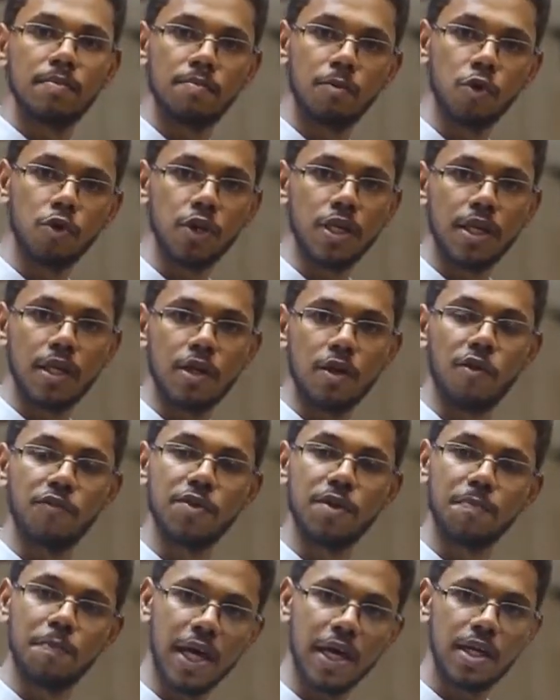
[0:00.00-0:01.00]
body
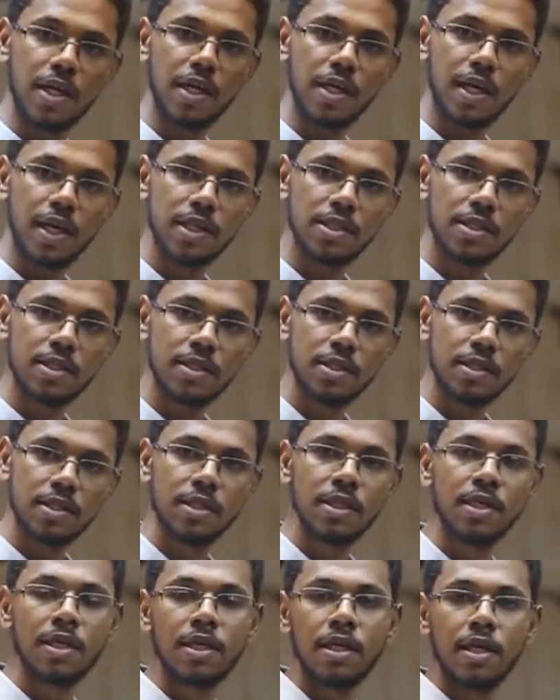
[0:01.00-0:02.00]
of the pancreas.
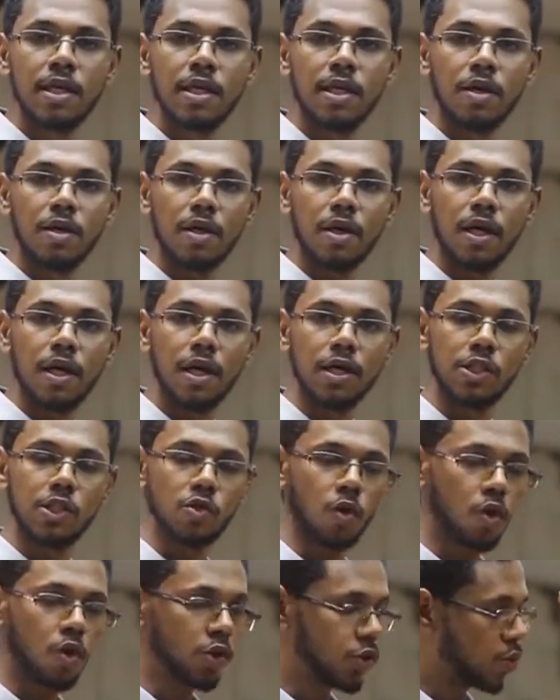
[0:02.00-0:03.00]

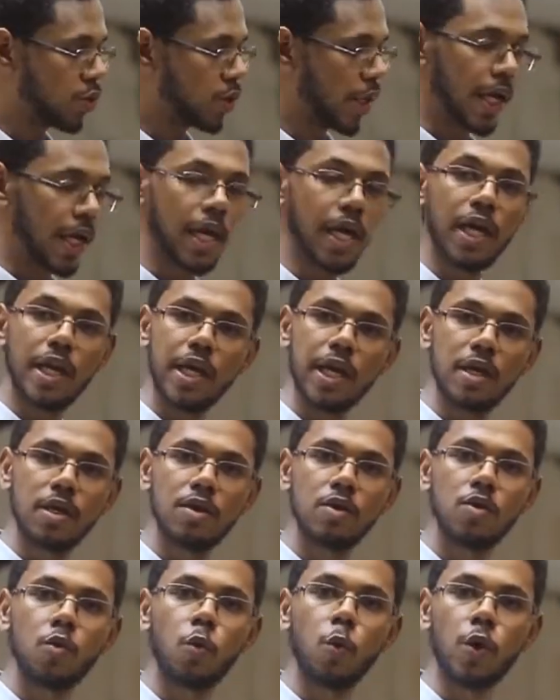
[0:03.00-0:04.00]
It's also the area
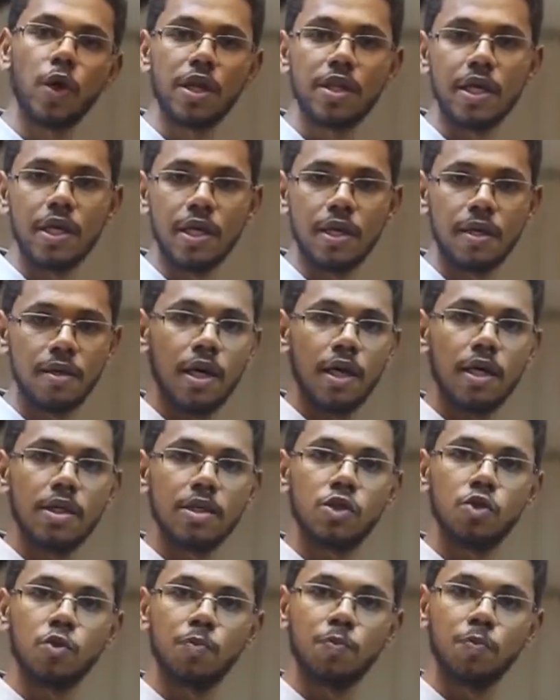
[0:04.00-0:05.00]
where the
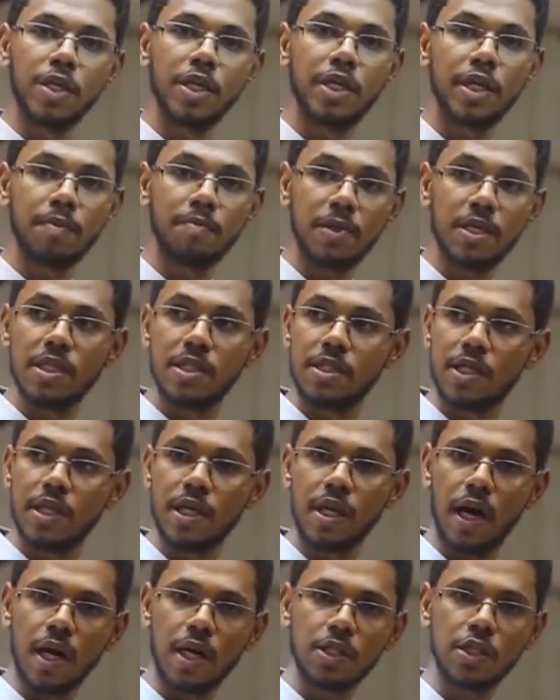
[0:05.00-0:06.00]
superior
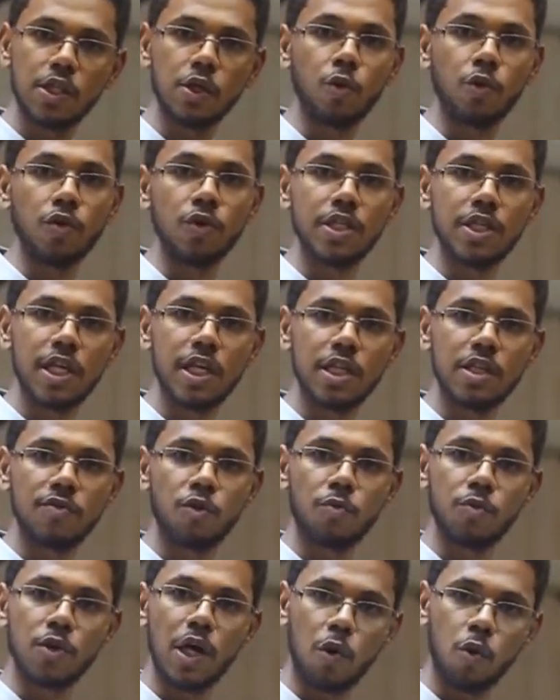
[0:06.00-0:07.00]
mesenteric artery originates
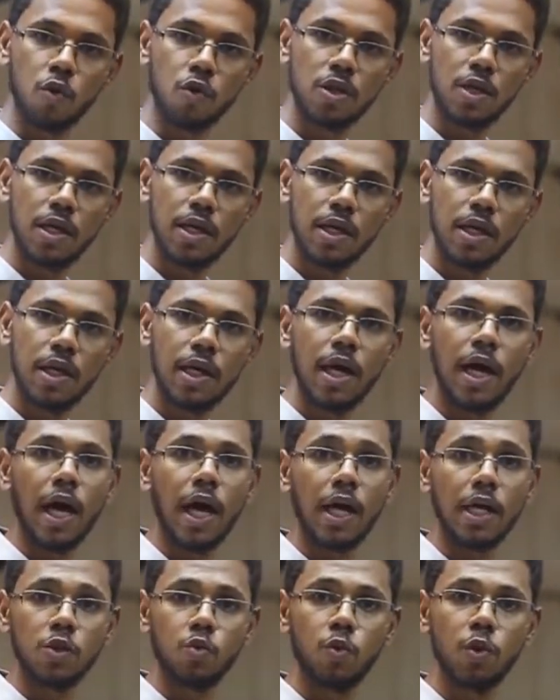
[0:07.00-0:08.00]
from the aorta,
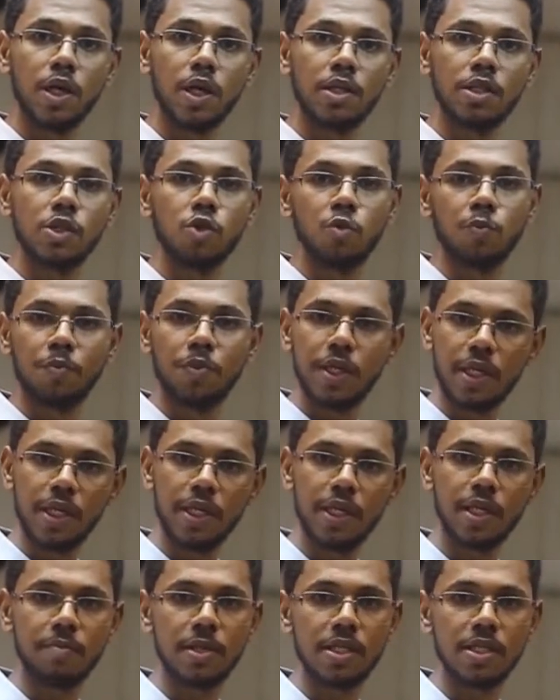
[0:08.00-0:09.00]
and where the
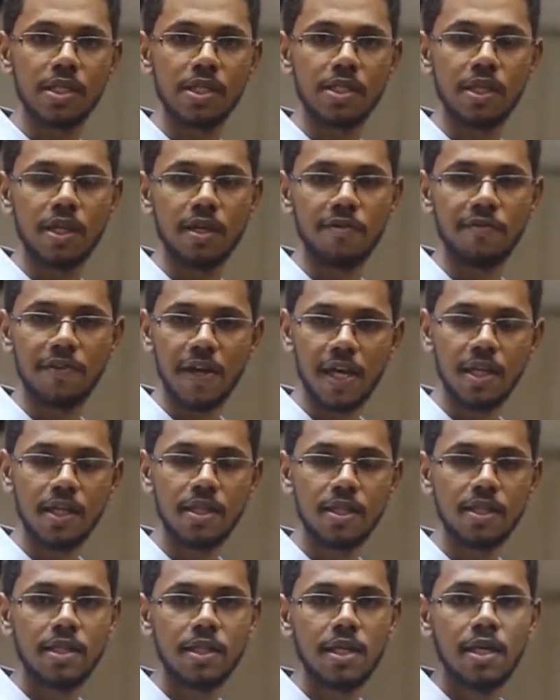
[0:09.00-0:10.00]
superior mesenteric
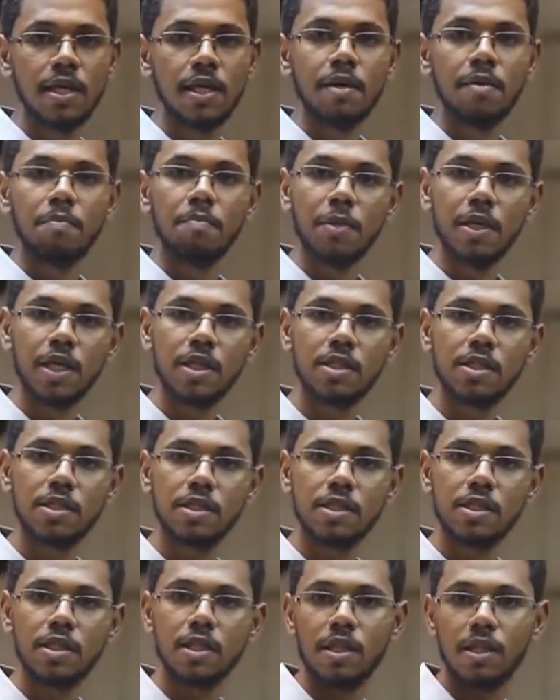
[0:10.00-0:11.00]
vein
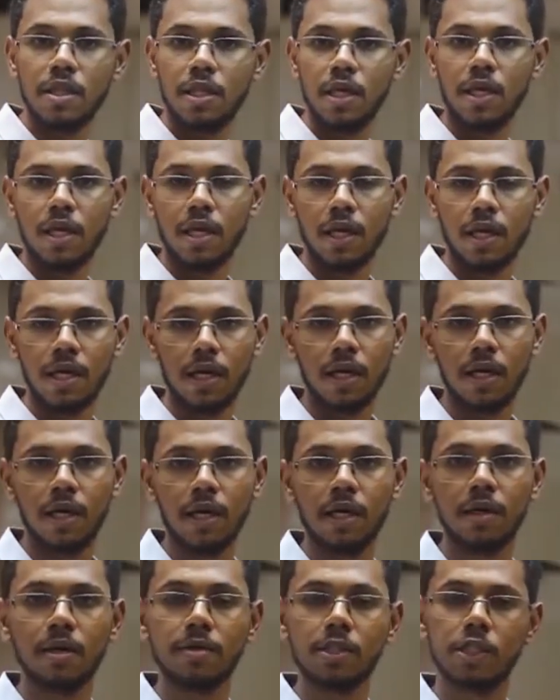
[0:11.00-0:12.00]
meets the
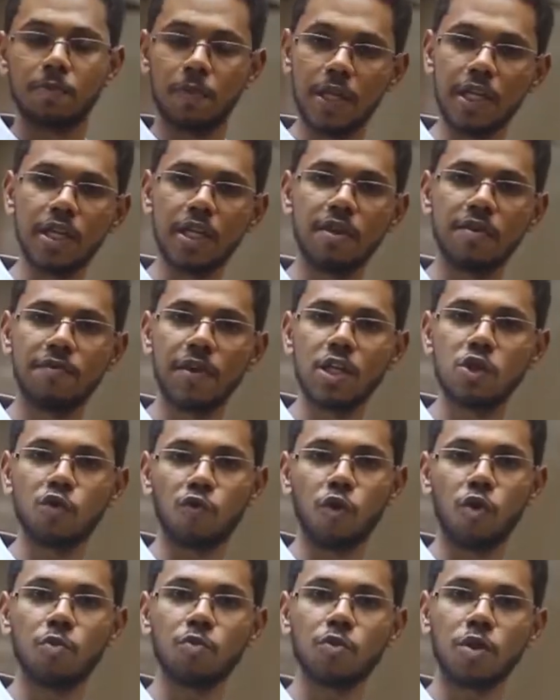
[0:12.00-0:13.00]
splenic vein to
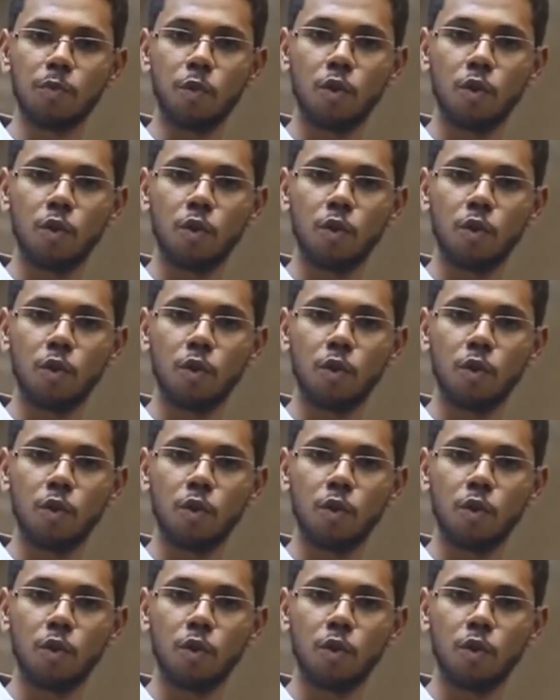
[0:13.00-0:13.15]
form the